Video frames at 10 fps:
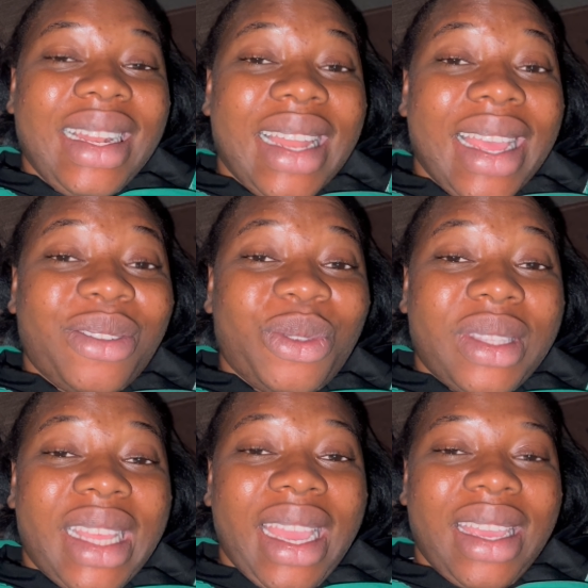Like
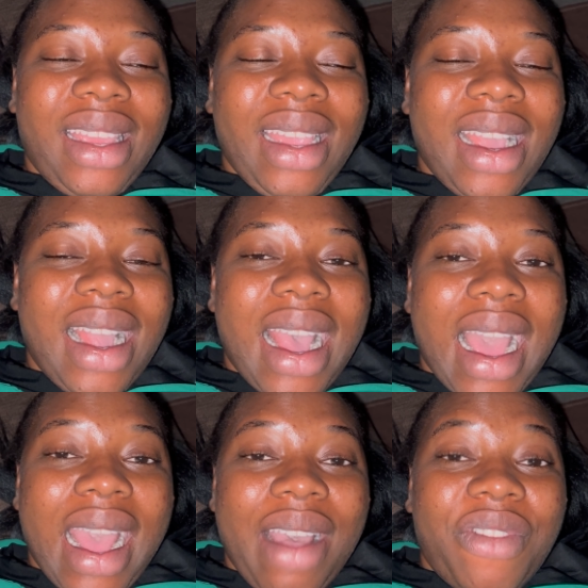today,
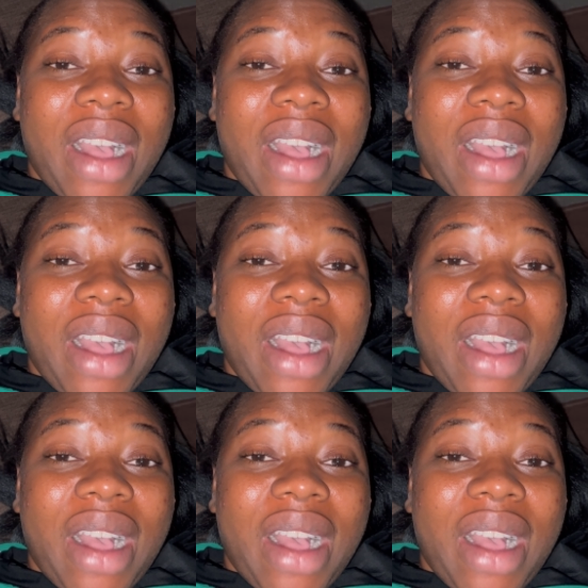I have